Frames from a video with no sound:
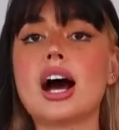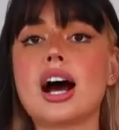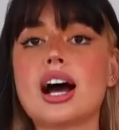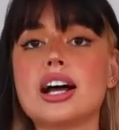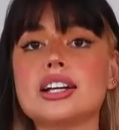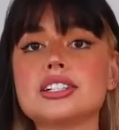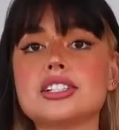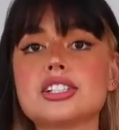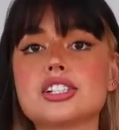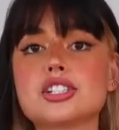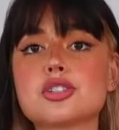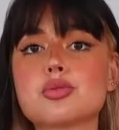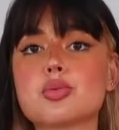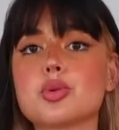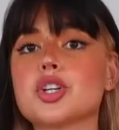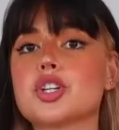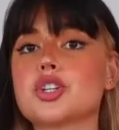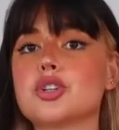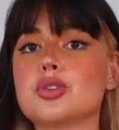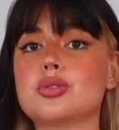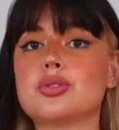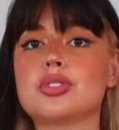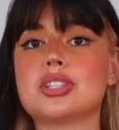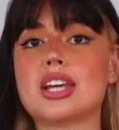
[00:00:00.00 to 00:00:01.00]
I just
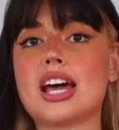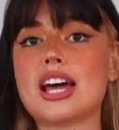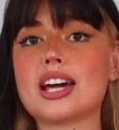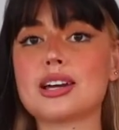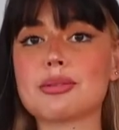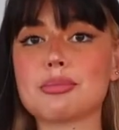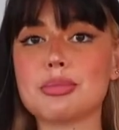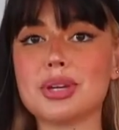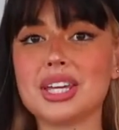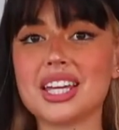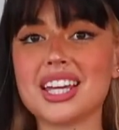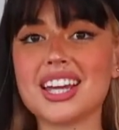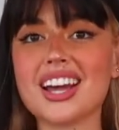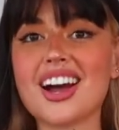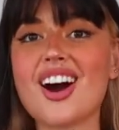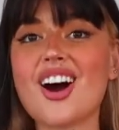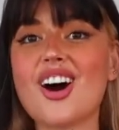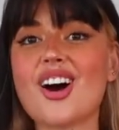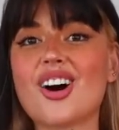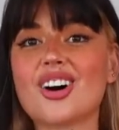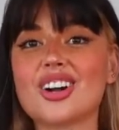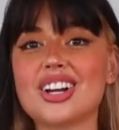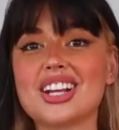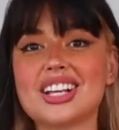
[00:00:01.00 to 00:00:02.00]
wish you tag me
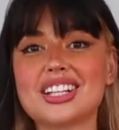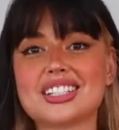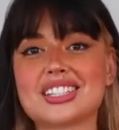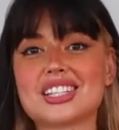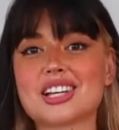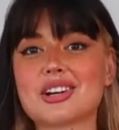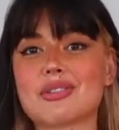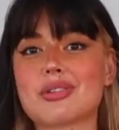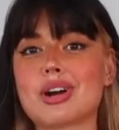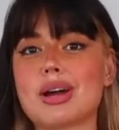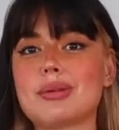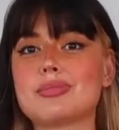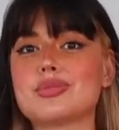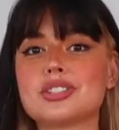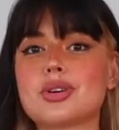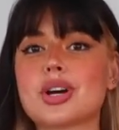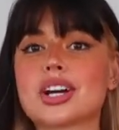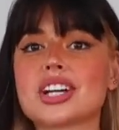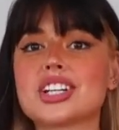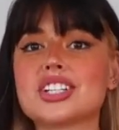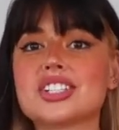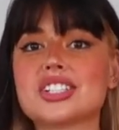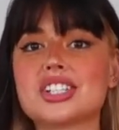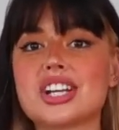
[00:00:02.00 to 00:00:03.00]
on Instagram so I
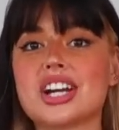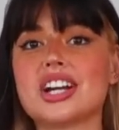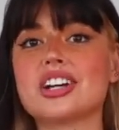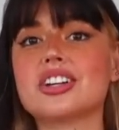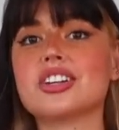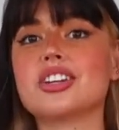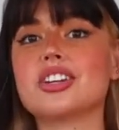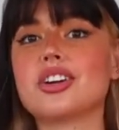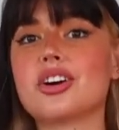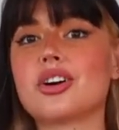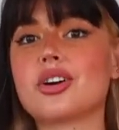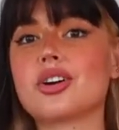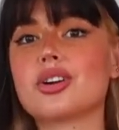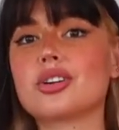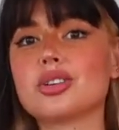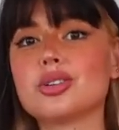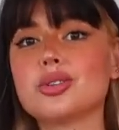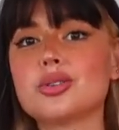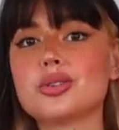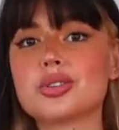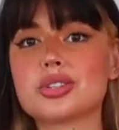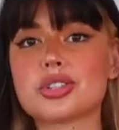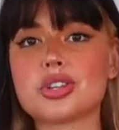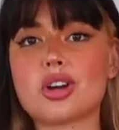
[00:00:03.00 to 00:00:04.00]
can share your
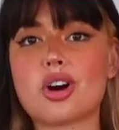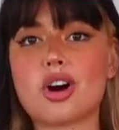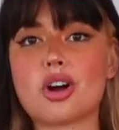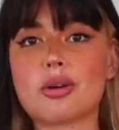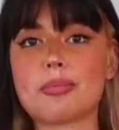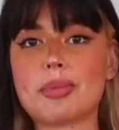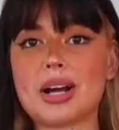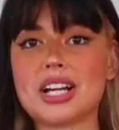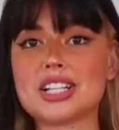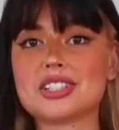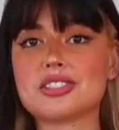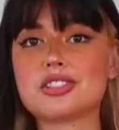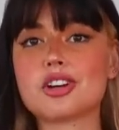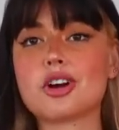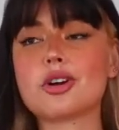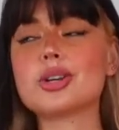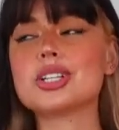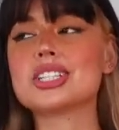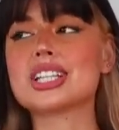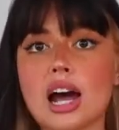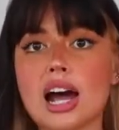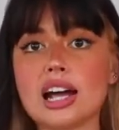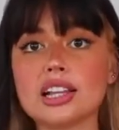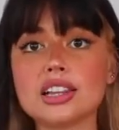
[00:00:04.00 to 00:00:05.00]
looks on my
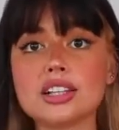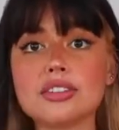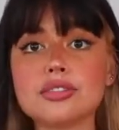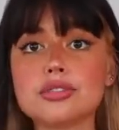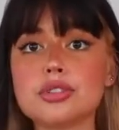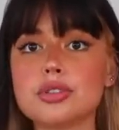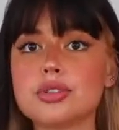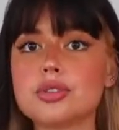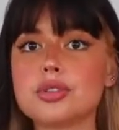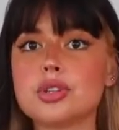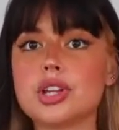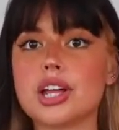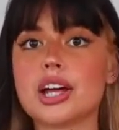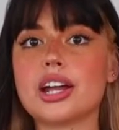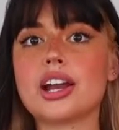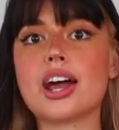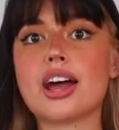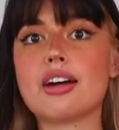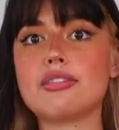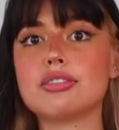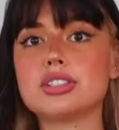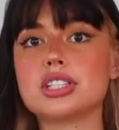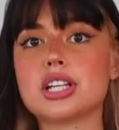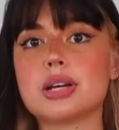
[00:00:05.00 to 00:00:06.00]
stories. I love to do that
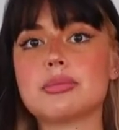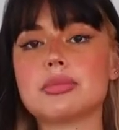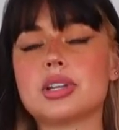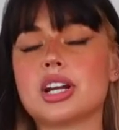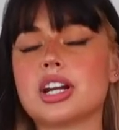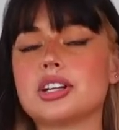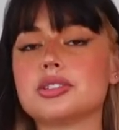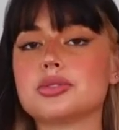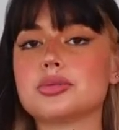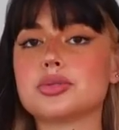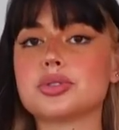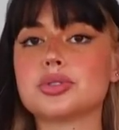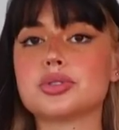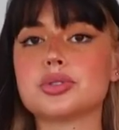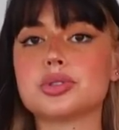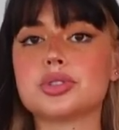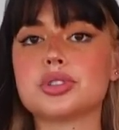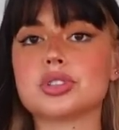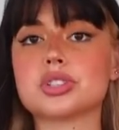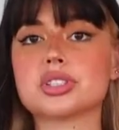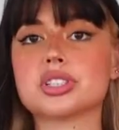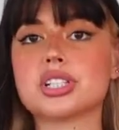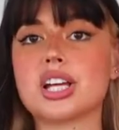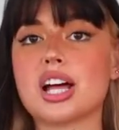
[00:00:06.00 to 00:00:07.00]
every time that I do a do
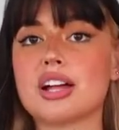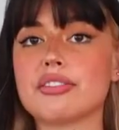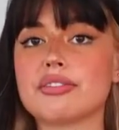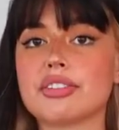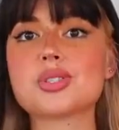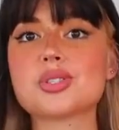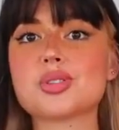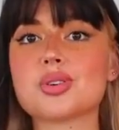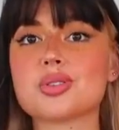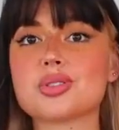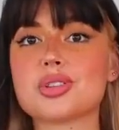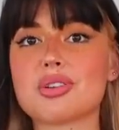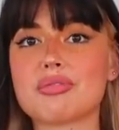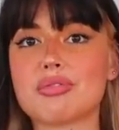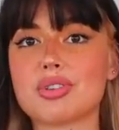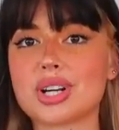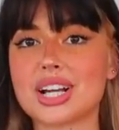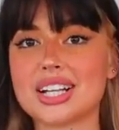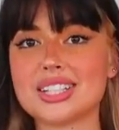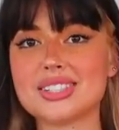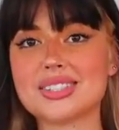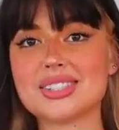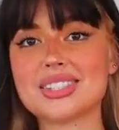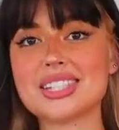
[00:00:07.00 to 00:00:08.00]
it yourself, so don't
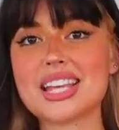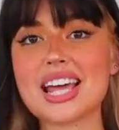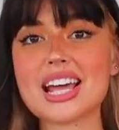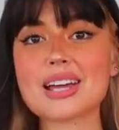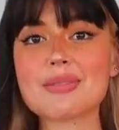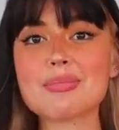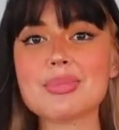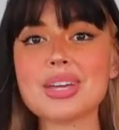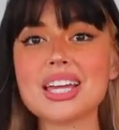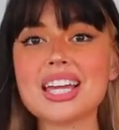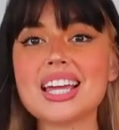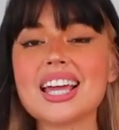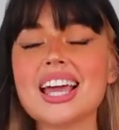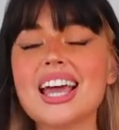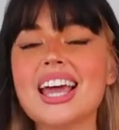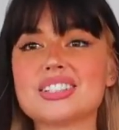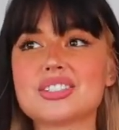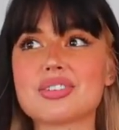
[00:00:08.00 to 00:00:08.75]
forget to tag me.